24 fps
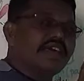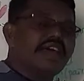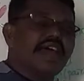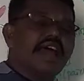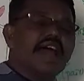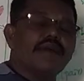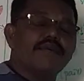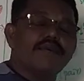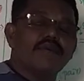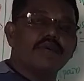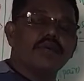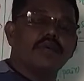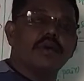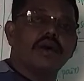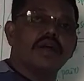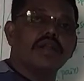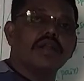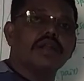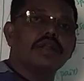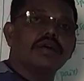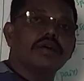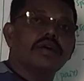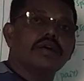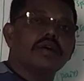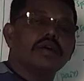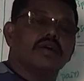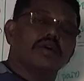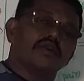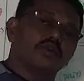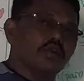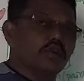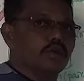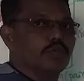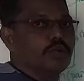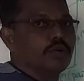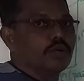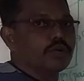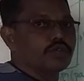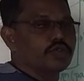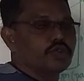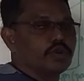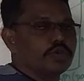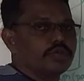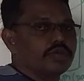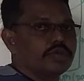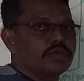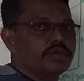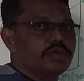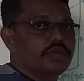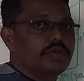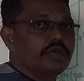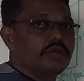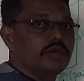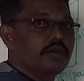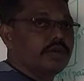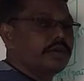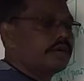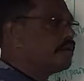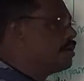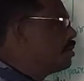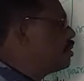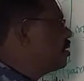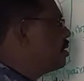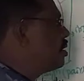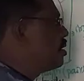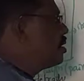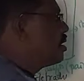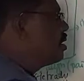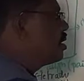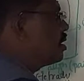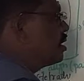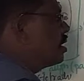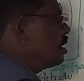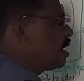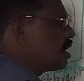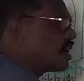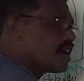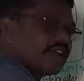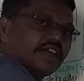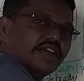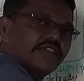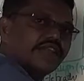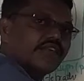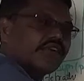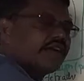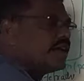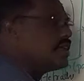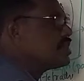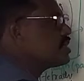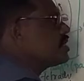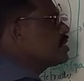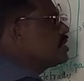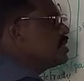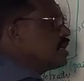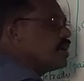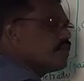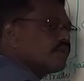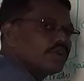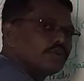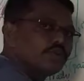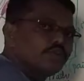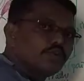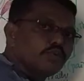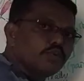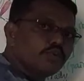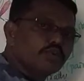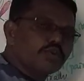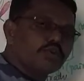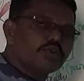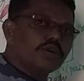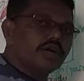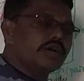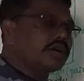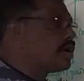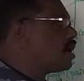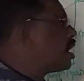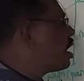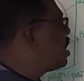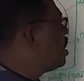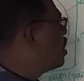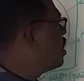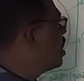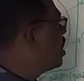they having what? Chromosomes. Early phase, they will move to